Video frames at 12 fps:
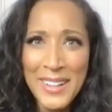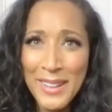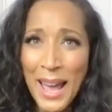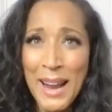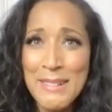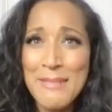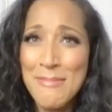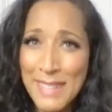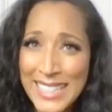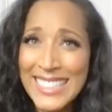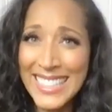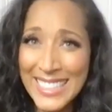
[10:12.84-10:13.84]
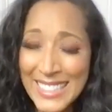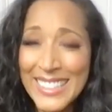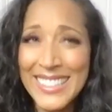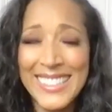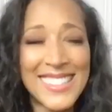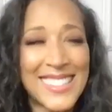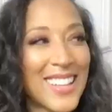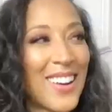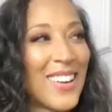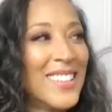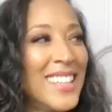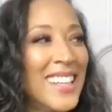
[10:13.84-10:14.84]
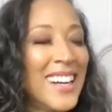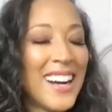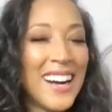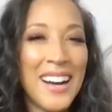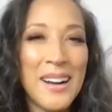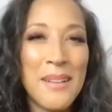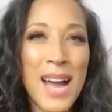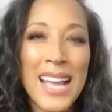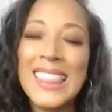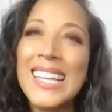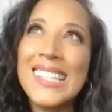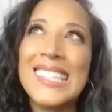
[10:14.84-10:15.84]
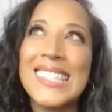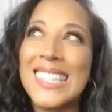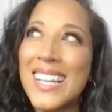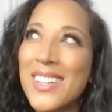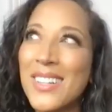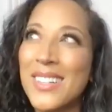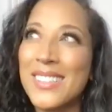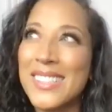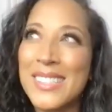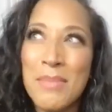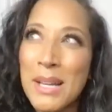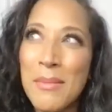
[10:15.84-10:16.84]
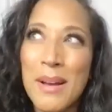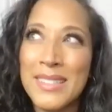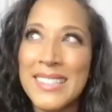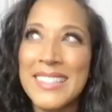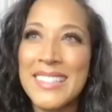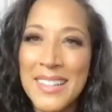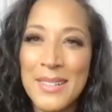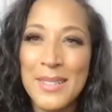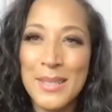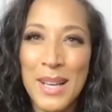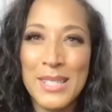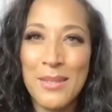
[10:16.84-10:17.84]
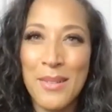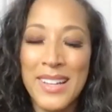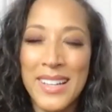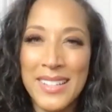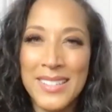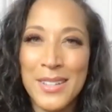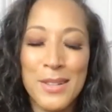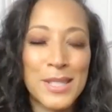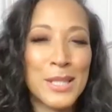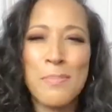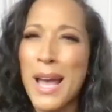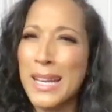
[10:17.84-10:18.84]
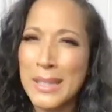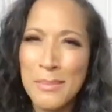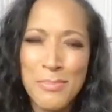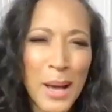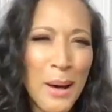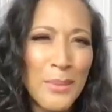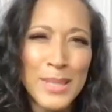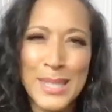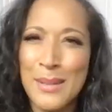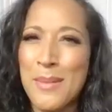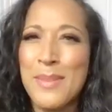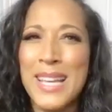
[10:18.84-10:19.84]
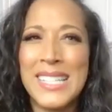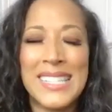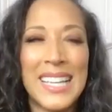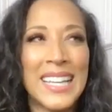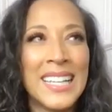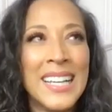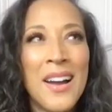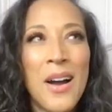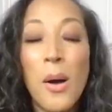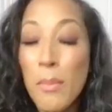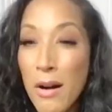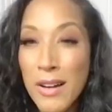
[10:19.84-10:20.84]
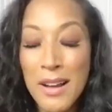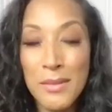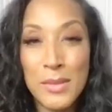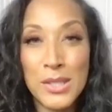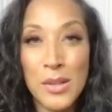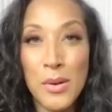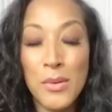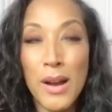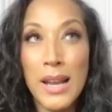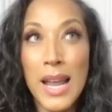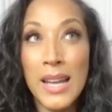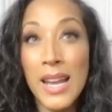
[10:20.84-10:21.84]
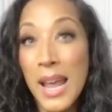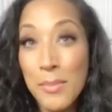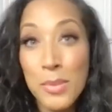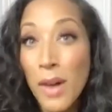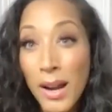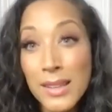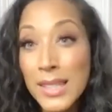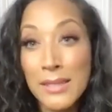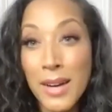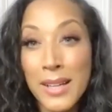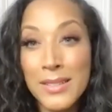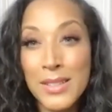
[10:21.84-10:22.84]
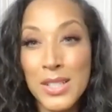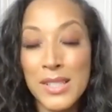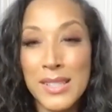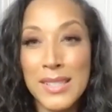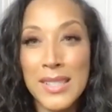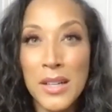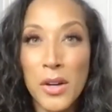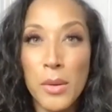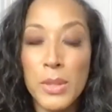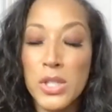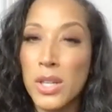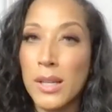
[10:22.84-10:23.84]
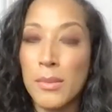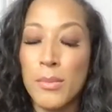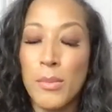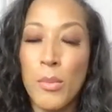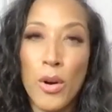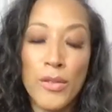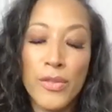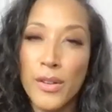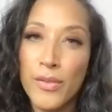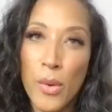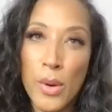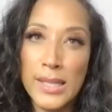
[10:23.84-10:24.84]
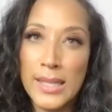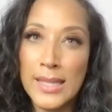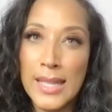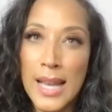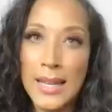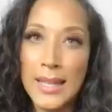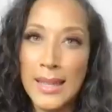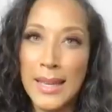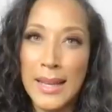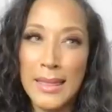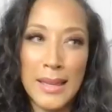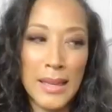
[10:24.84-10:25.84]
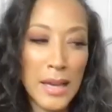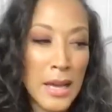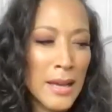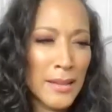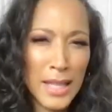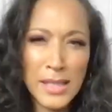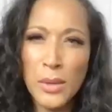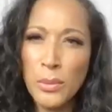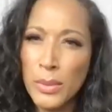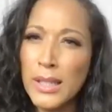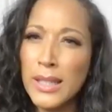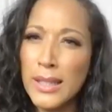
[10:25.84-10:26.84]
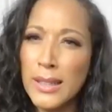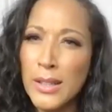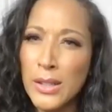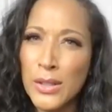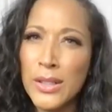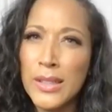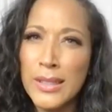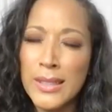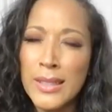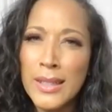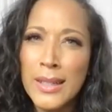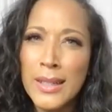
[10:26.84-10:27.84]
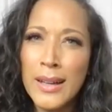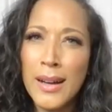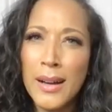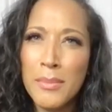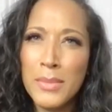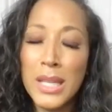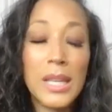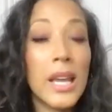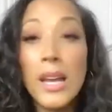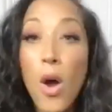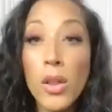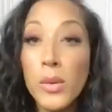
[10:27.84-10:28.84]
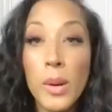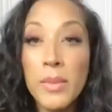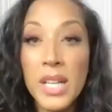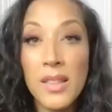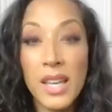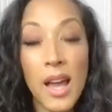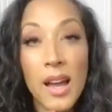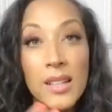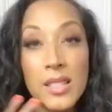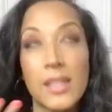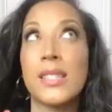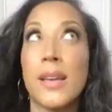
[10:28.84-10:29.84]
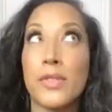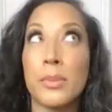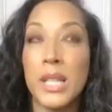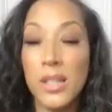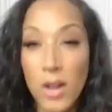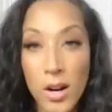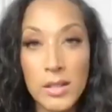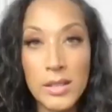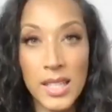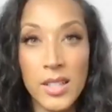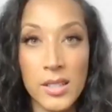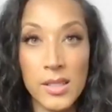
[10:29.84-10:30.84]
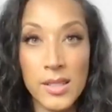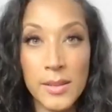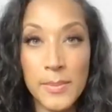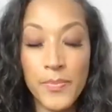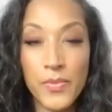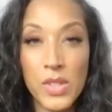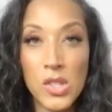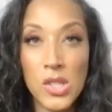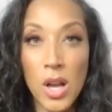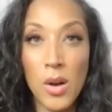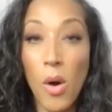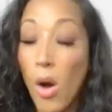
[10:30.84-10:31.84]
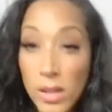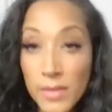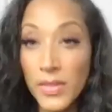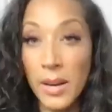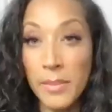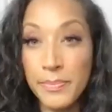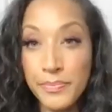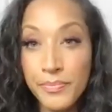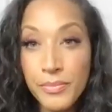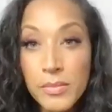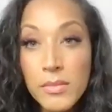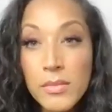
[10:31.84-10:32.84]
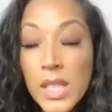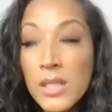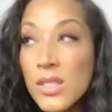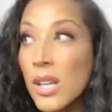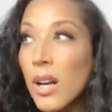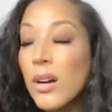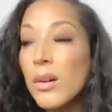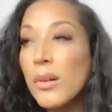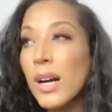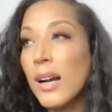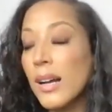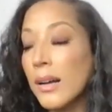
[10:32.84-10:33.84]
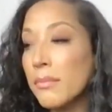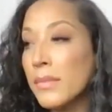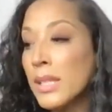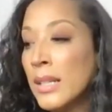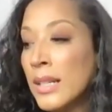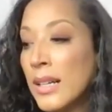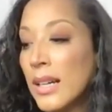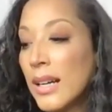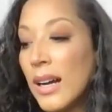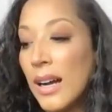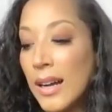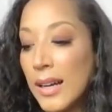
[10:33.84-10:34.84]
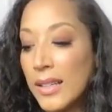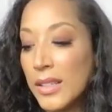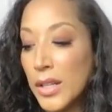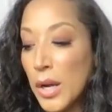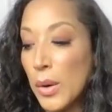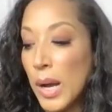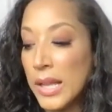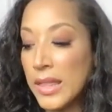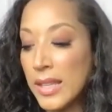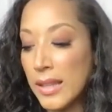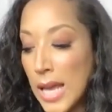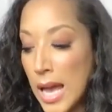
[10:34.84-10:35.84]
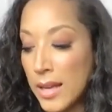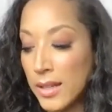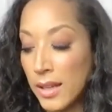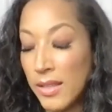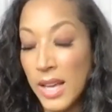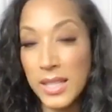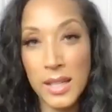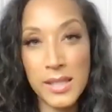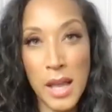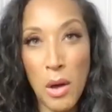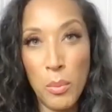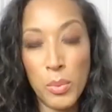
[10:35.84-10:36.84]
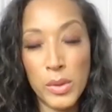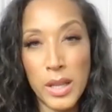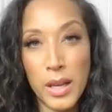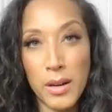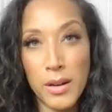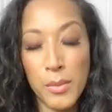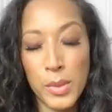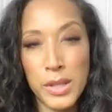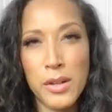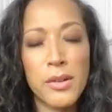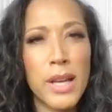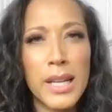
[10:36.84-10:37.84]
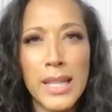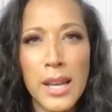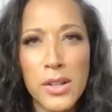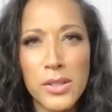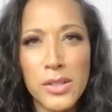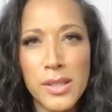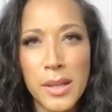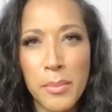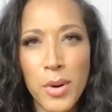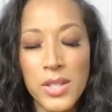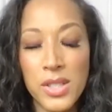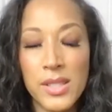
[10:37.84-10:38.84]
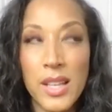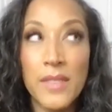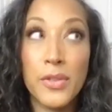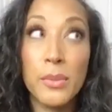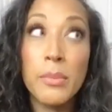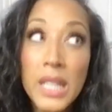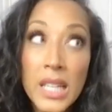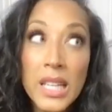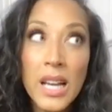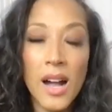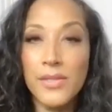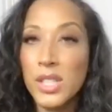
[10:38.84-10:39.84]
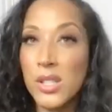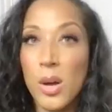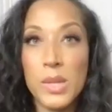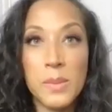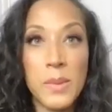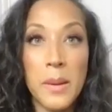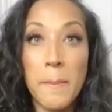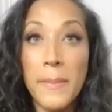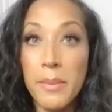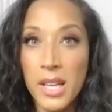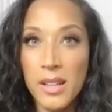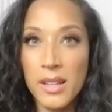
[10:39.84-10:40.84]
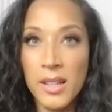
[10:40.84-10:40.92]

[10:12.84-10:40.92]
you're like really good. So um, I think singers, something about singers makes great guest stars because Patti LaBelle was so amazing. Oh, yeah. Omarion was so great. And Amber Riley, right? She's a mm-hmm. singer, mm-hmm. but she can morph her voice into anything. I think that's a really good um, key. And all the women in the cast, except for me, are singers. So all of them. So, um, uh, you know, I think that that does help when they are when they're creating characters and impressions. And for me, I've just always been a mimic.